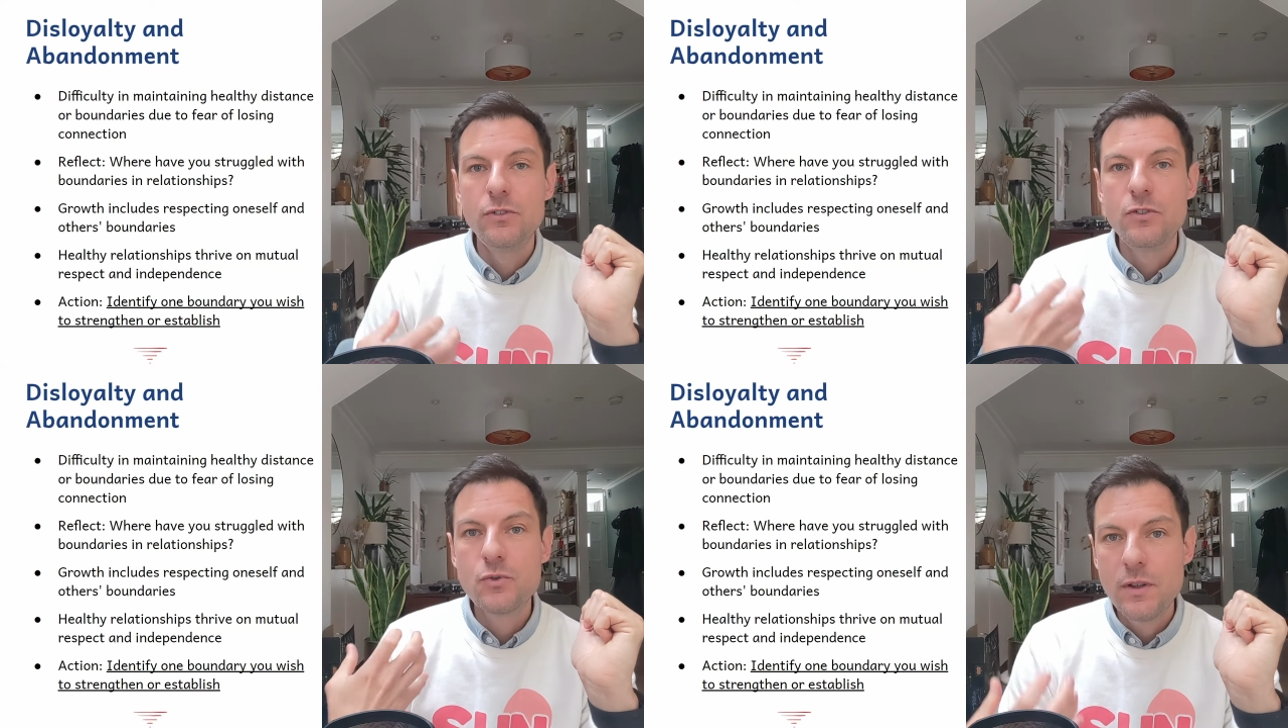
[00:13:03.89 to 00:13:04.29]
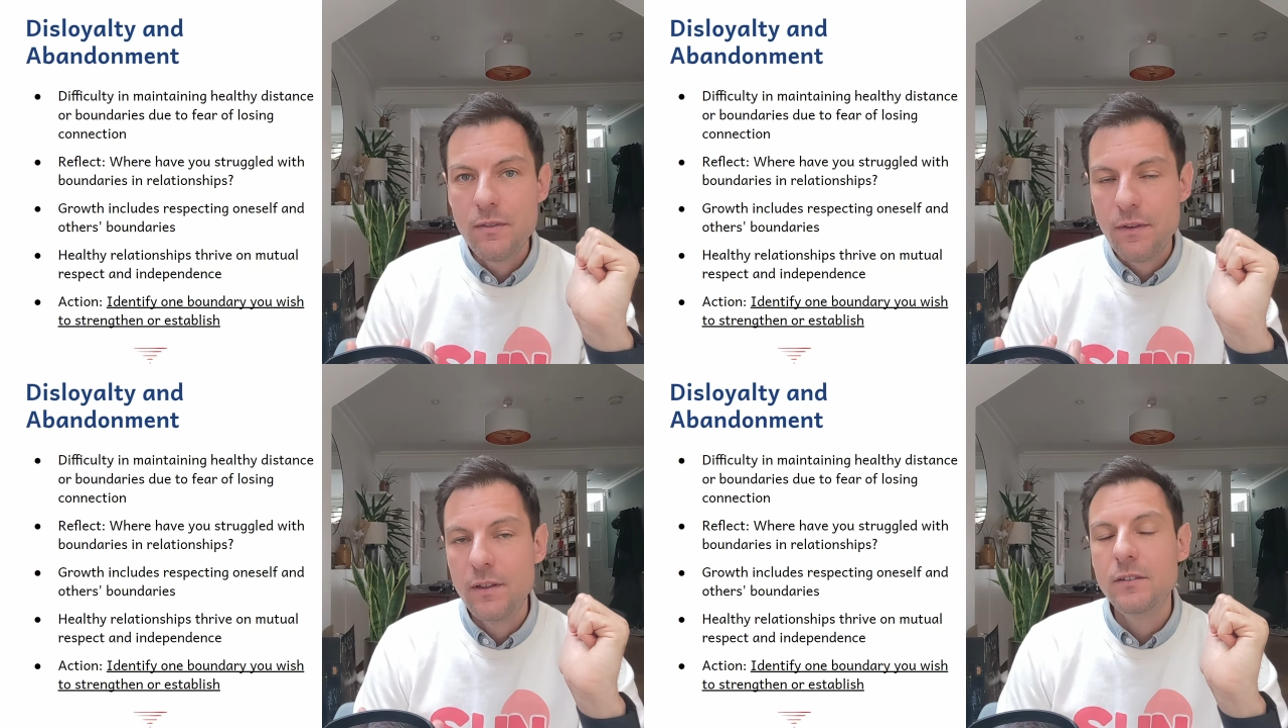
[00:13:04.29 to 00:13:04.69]

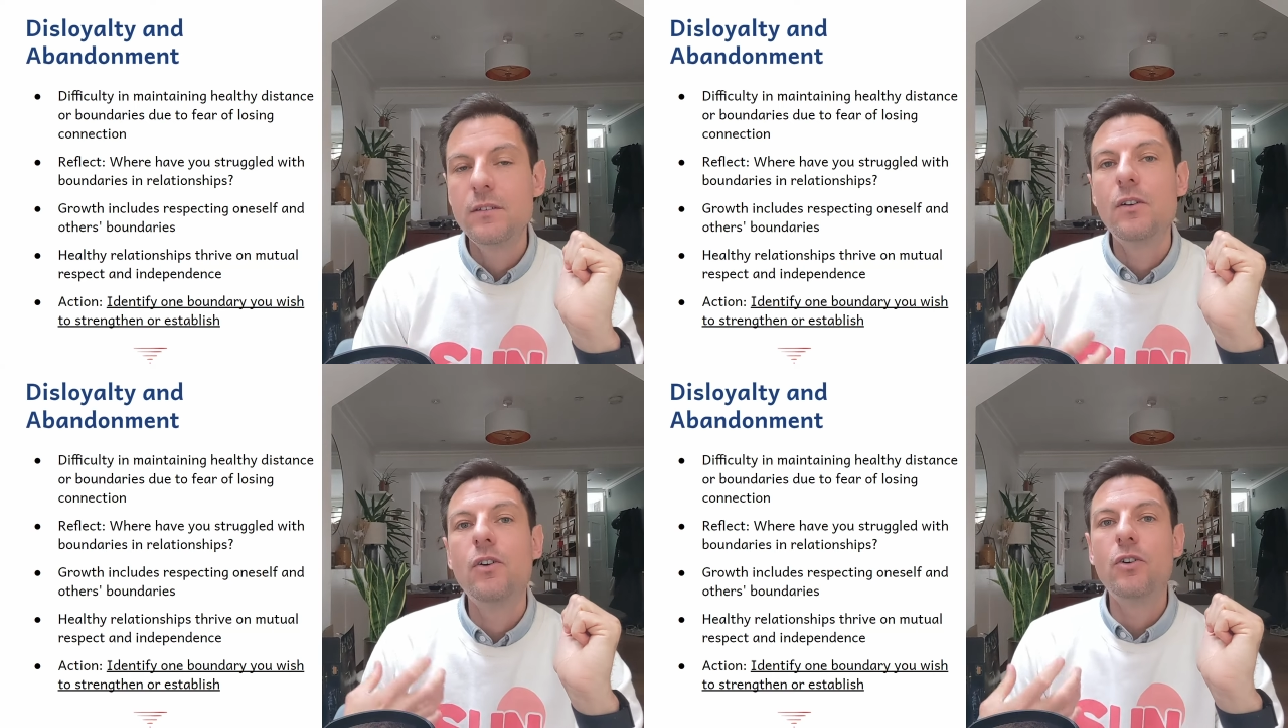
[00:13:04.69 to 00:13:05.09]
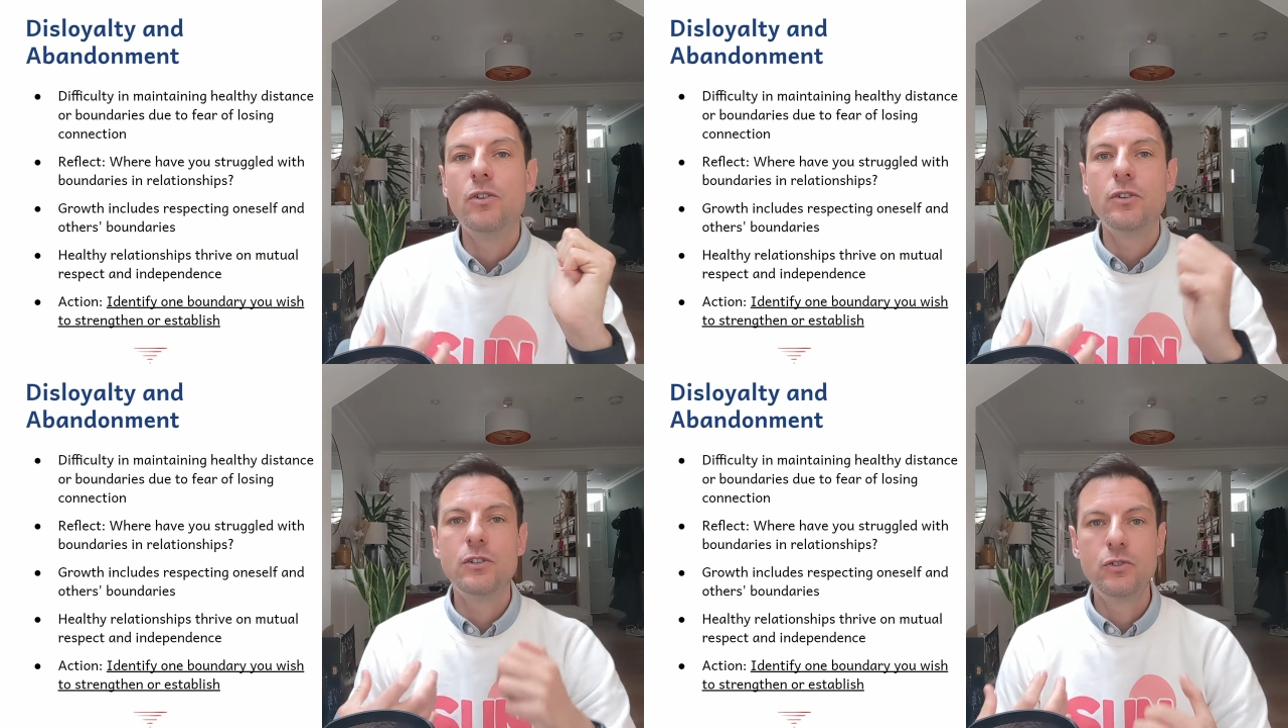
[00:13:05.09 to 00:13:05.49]
strengthen
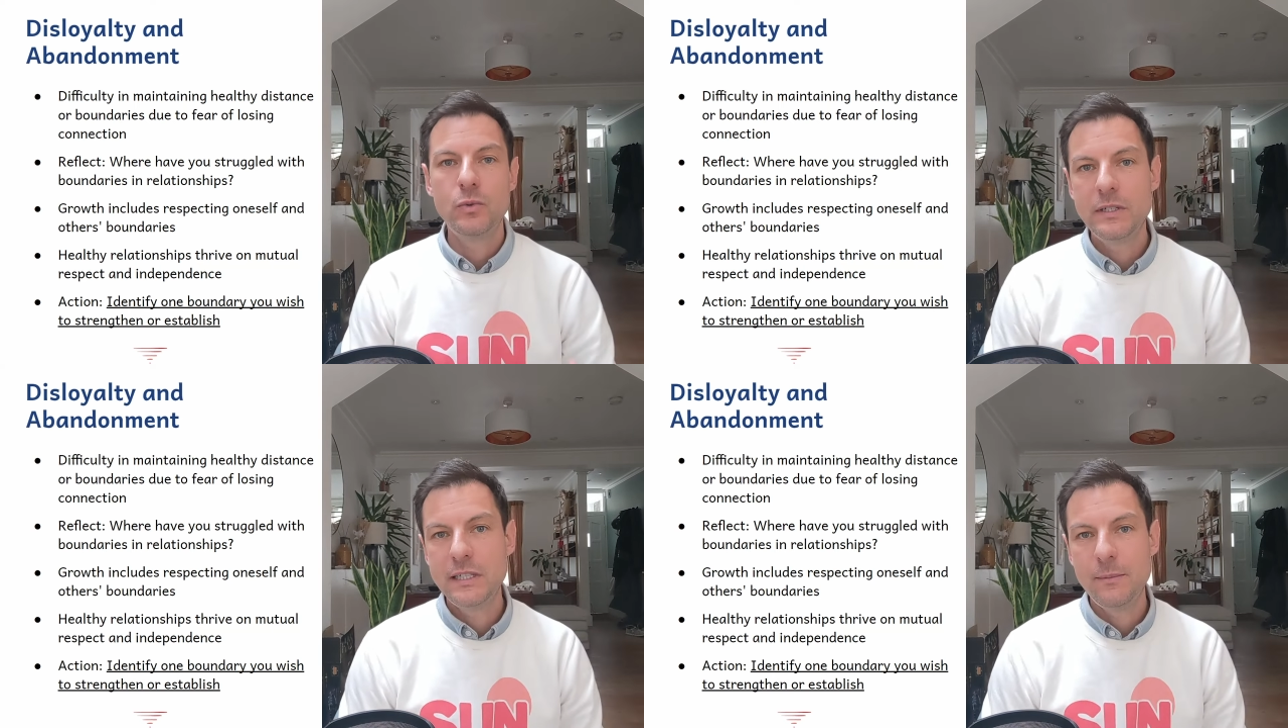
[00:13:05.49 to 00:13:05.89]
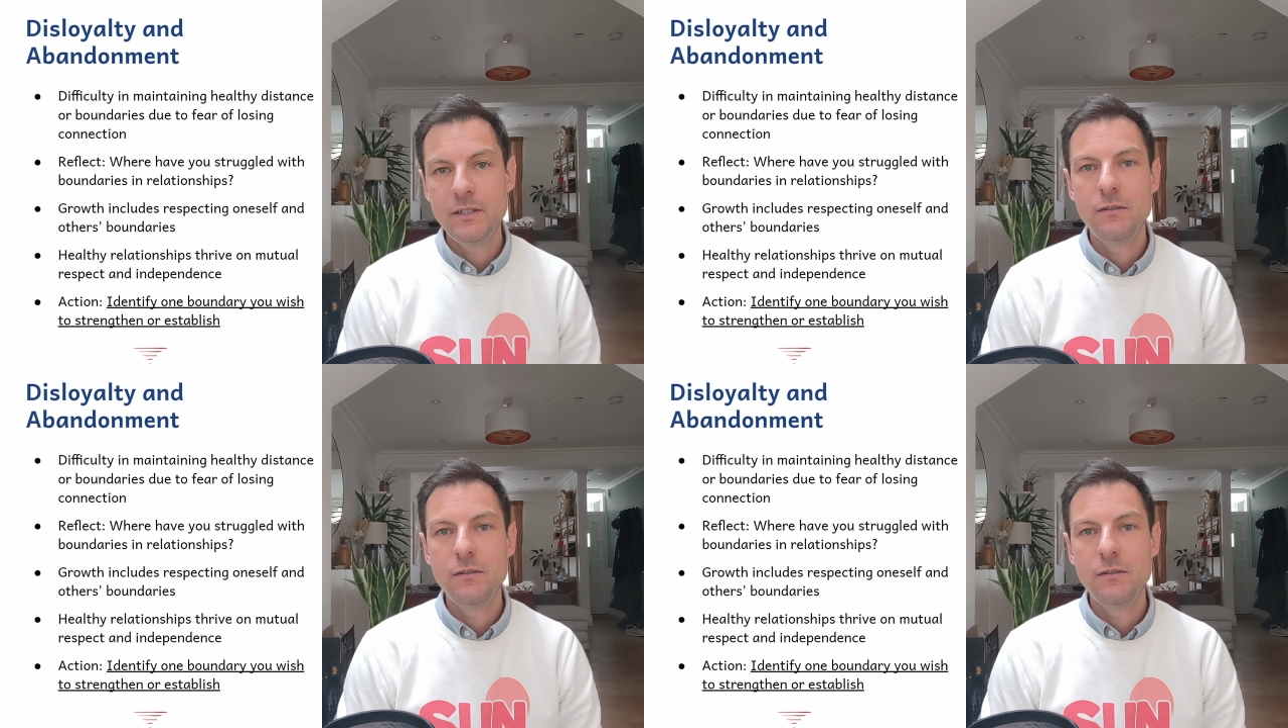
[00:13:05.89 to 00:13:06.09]
or to establish.